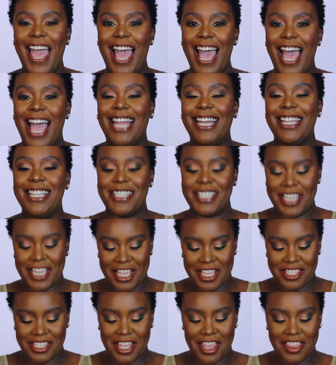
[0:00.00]
and it
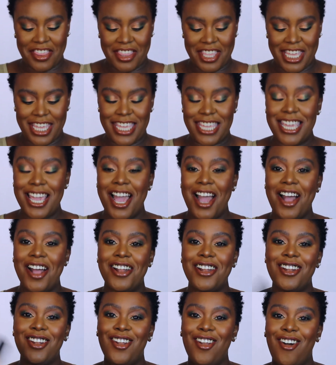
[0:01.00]
is the
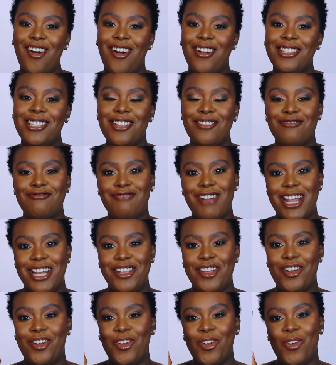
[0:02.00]
Nars
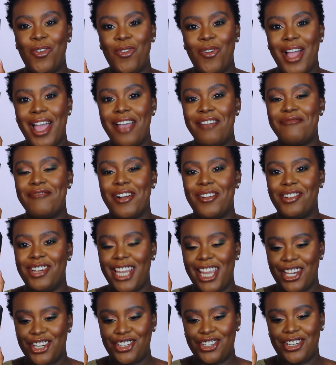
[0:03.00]
Radiant Longwear
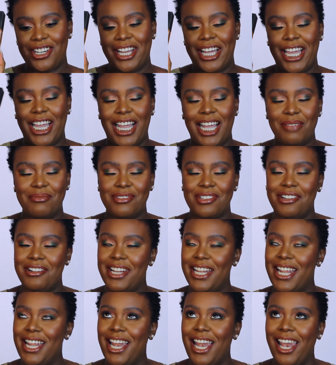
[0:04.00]
foundation. I
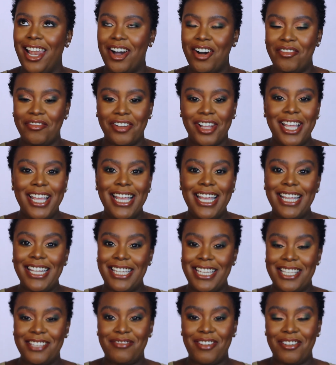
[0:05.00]
absolutely love
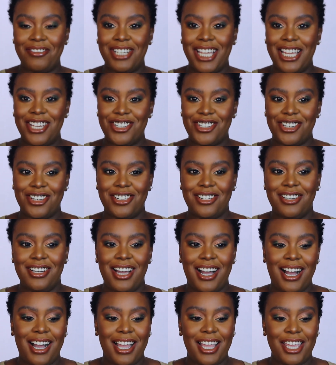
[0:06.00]
this foundation.
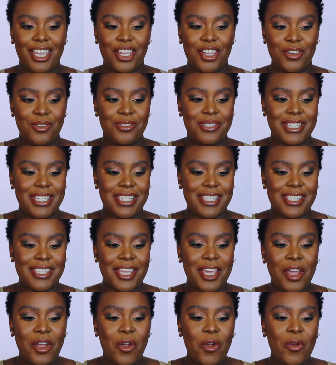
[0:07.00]
I use this,
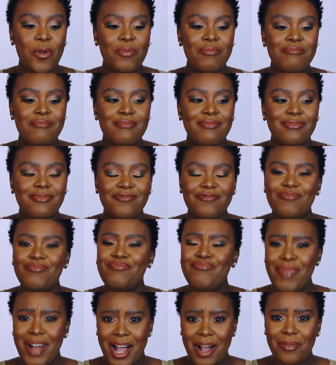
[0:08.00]

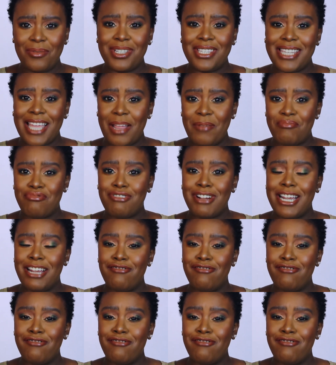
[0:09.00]
I would say, pretty